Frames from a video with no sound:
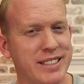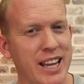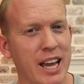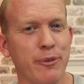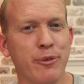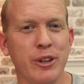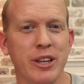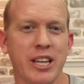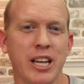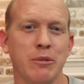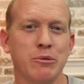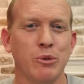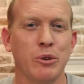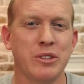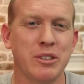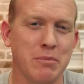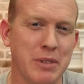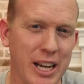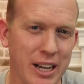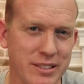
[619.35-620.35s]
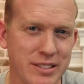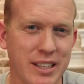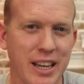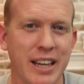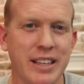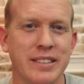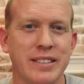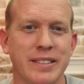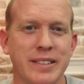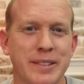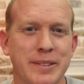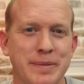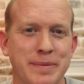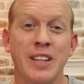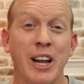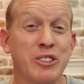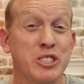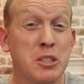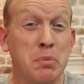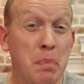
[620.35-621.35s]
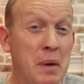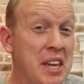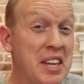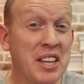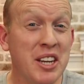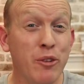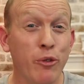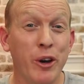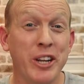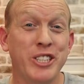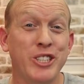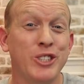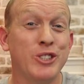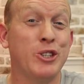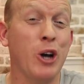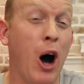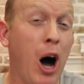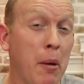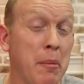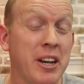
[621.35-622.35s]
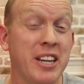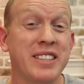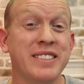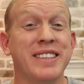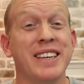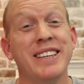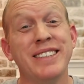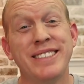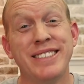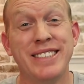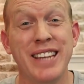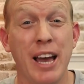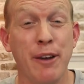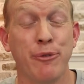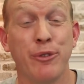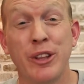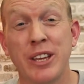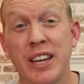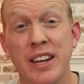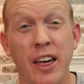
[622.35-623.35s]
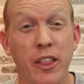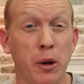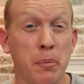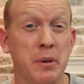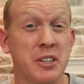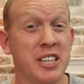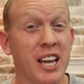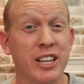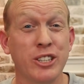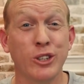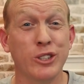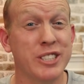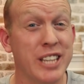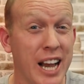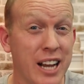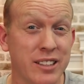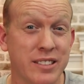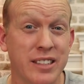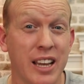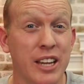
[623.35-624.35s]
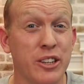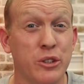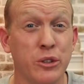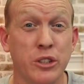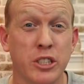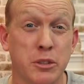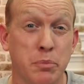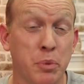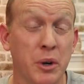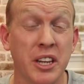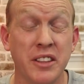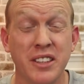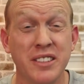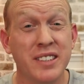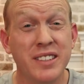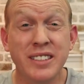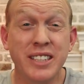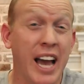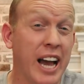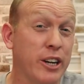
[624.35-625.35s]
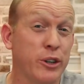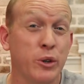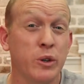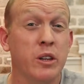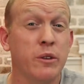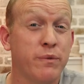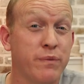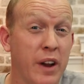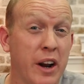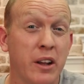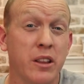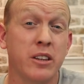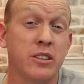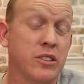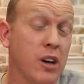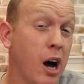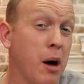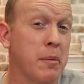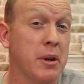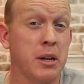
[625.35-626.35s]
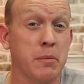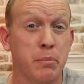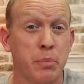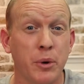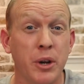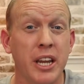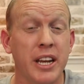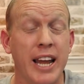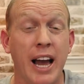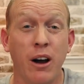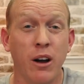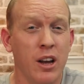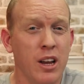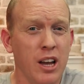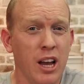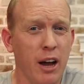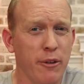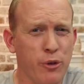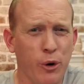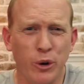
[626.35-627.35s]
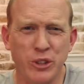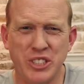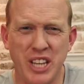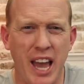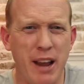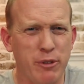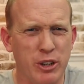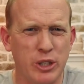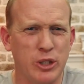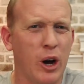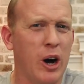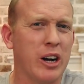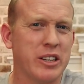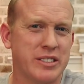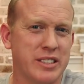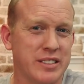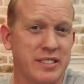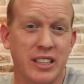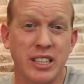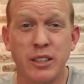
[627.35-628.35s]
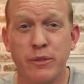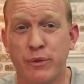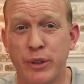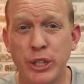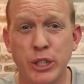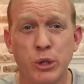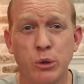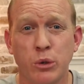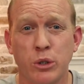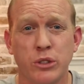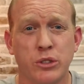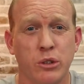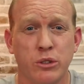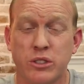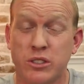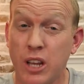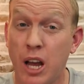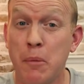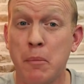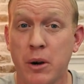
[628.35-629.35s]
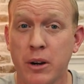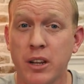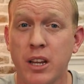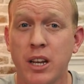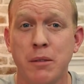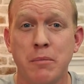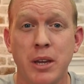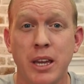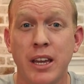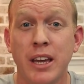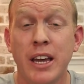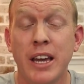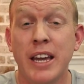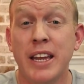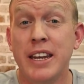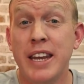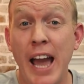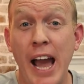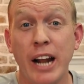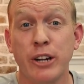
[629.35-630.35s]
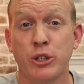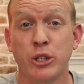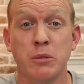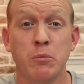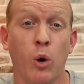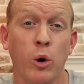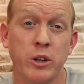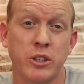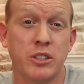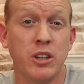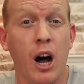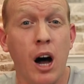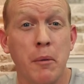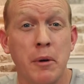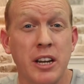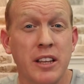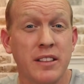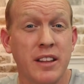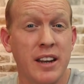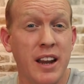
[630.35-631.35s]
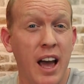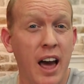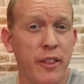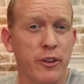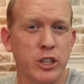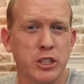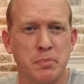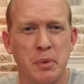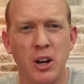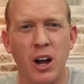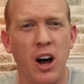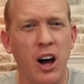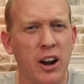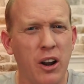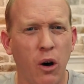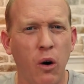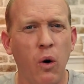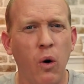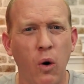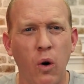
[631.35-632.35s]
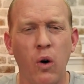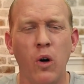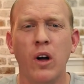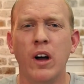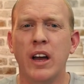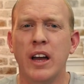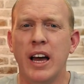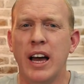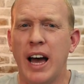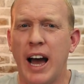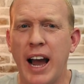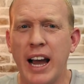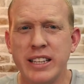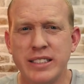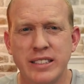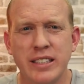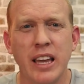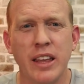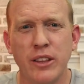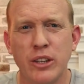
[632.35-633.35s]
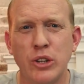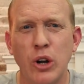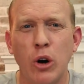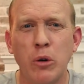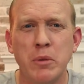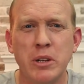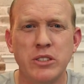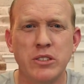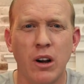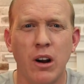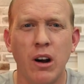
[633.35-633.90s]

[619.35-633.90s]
definitely comes with some downsides. Now, speaking of which, dominance is definitely another potential downside to this breed. This is naturally a fairly dominant breed. Now, of course, every dog's its individual, so some are gonna be naturally more dominant than others, but on a whole, I'd say the Dobermans